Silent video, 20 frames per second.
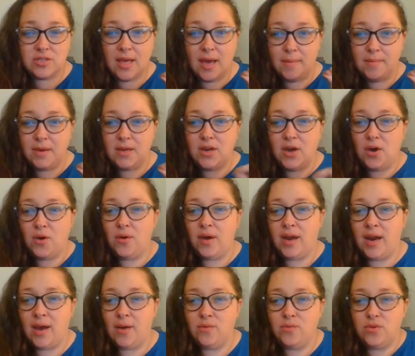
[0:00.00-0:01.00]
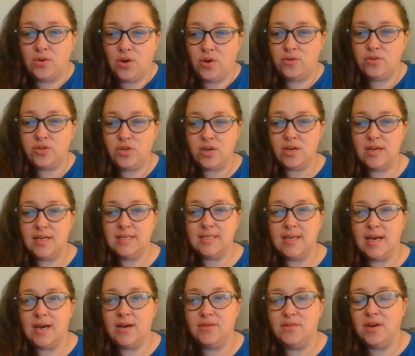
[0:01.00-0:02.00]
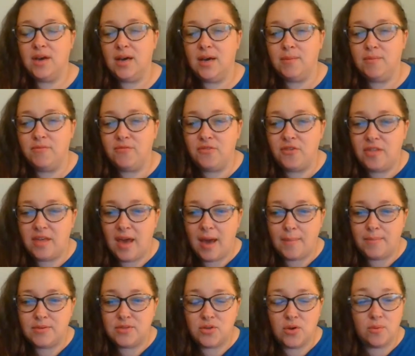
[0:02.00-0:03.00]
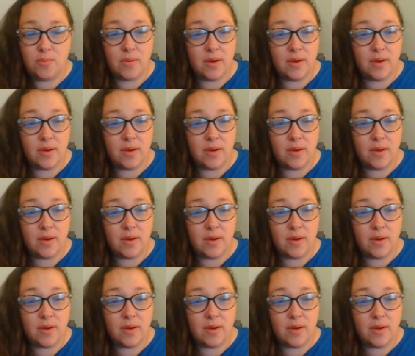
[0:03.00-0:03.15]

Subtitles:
let me know and I will go turn it down for the episode.